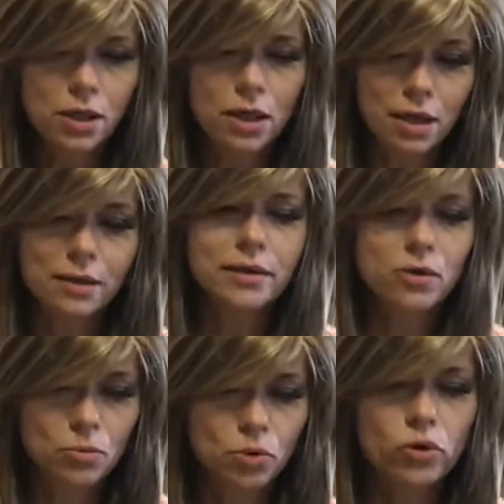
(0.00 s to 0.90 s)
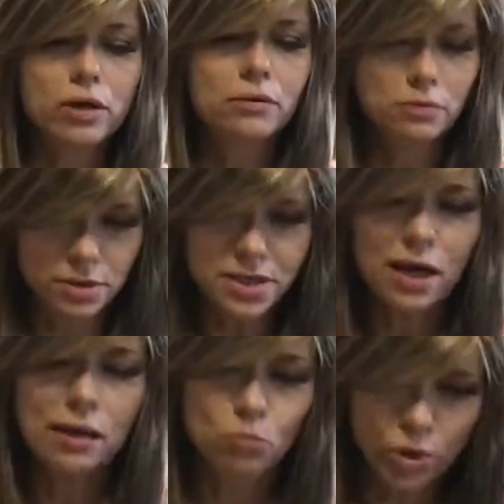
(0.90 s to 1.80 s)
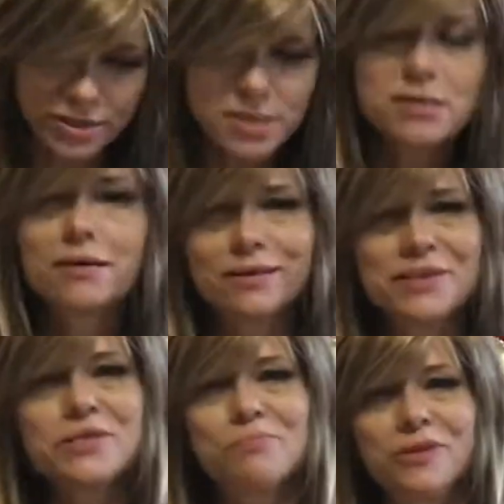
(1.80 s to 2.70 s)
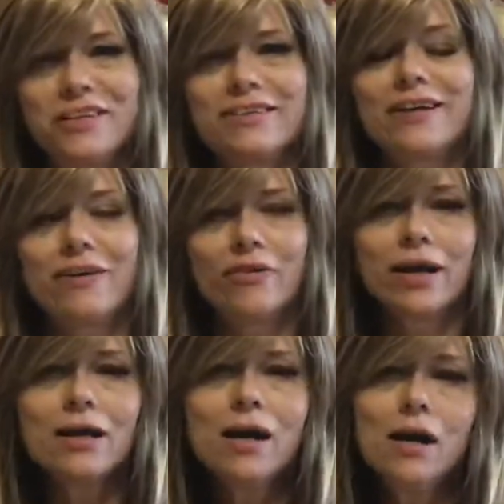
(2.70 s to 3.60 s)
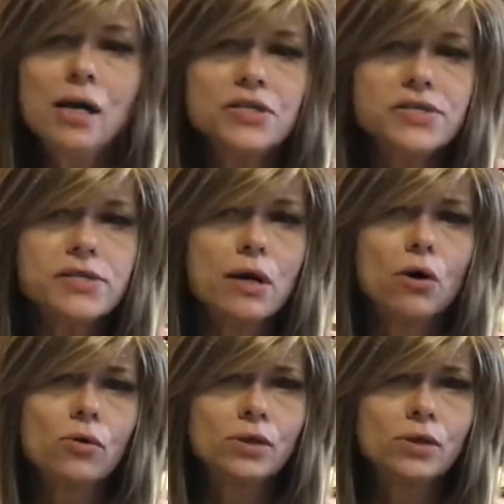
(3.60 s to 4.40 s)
a little more time wasting, let's put it that way. So,